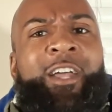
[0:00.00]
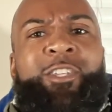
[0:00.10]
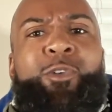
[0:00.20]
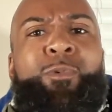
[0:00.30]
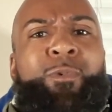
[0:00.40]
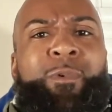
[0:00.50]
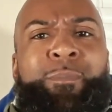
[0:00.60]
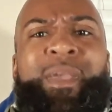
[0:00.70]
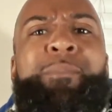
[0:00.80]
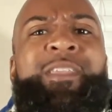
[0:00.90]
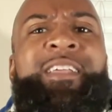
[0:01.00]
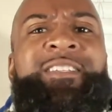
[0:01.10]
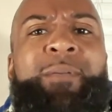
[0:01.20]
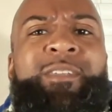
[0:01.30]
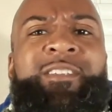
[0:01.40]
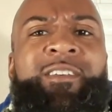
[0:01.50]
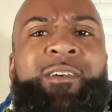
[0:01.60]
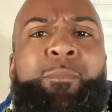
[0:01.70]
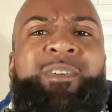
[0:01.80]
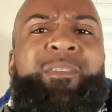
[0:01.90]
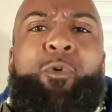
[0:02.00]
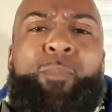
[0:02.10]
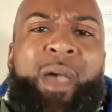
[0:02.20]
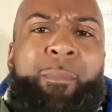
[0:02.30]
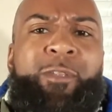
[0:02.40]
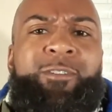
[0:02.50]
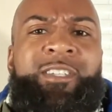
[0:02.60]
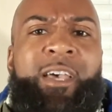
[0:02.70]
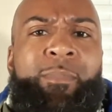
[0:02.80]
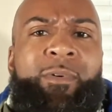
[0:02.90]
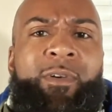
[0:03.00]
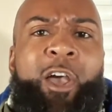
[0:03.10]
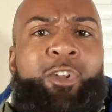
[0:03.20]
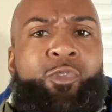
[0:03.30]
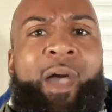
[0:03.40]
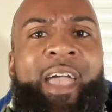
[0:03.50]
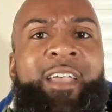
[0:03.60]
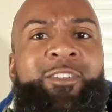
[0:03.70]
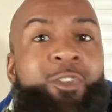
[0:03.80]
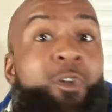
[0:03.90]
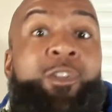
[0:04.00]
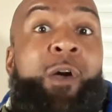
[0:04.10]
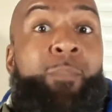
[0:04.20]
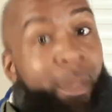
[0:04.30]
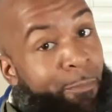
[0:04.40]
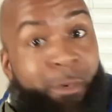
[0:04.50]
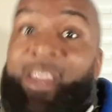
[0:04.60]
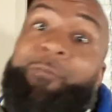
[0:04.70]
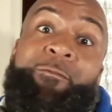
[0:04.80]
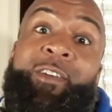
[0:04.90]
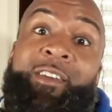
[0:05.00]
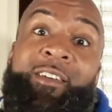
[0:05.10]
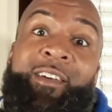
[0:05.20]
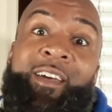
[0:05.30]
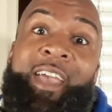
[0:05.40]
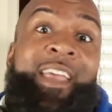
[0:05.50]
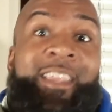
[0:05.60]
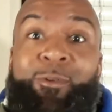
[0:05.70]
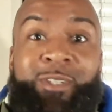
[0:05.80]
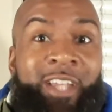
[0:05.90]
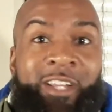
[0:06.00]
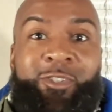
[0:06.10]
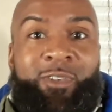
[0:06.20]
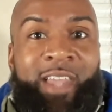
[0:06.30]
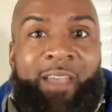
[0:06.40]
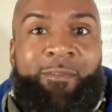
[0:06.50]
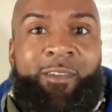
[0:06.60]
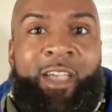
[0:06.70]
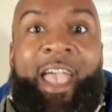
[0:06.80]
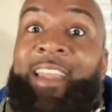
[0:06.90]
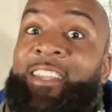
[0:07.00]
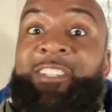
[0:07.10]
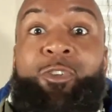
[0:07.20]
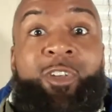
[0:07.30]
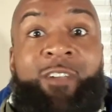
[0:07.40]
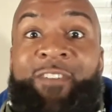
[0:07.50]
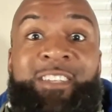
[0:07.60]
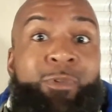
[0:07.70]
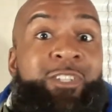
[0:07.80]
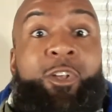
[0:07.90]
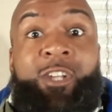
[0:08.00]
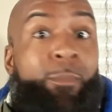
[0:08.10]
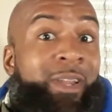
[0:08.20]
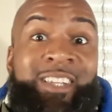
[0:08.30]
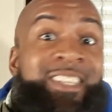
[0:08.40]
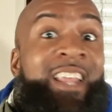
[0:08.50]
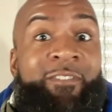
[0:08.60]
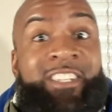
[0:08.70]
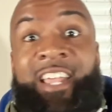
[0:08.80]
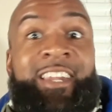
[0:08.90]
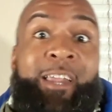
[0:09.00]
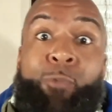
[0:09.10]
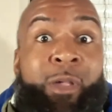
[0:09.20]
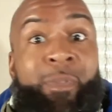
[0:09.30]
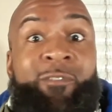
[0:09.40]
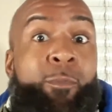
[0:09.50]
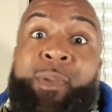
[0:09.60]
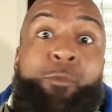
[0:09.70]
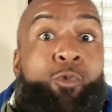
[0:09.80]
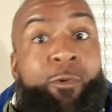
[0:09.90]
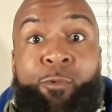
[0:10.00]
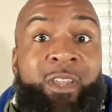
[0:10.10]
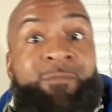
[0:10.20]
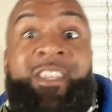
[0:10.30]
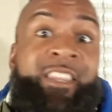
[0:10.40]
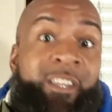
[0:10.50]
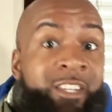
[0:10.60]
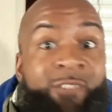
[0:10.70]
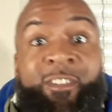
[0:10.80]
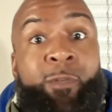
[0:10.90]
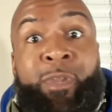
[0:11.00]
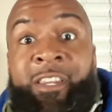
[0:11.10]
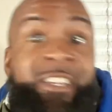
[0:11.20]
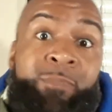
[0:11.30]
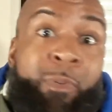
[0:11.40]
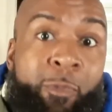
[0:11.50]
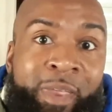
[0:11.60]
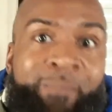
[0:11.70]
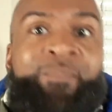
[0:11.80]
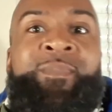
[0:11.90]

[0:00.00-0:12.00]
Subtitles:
Do you maybe need something to put some more pep in your step? Try turn up epinephrine and it'll change your life. And then they start talking fast when they start talking about the side effects, like not recommended for people who are afraid of death and disfigurement and dismemberment.